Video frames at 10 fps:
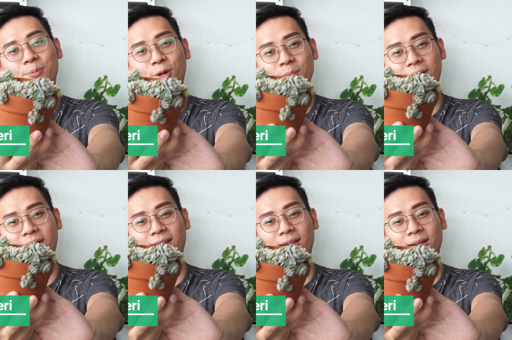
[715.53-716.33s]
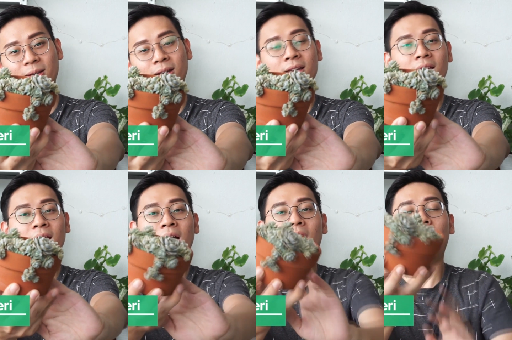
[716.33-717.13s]
boehmeri.
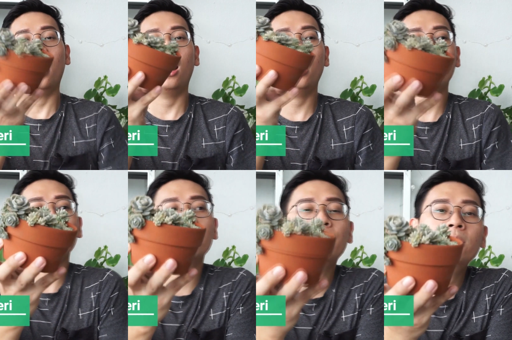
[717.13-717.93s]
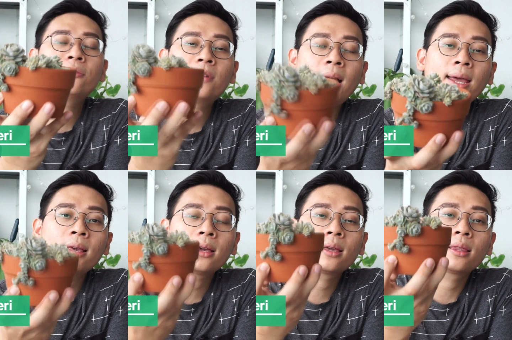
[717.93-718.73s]
A lot of people
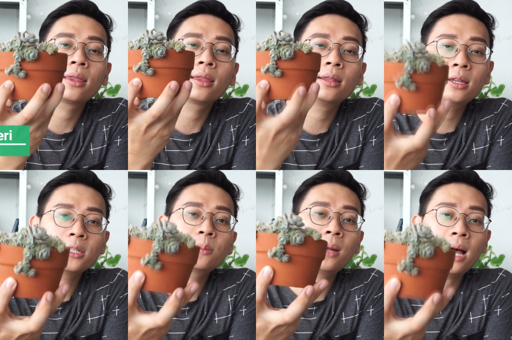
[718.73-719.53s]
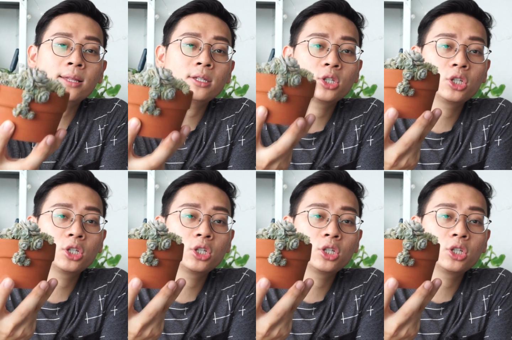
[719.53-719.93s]
find these plants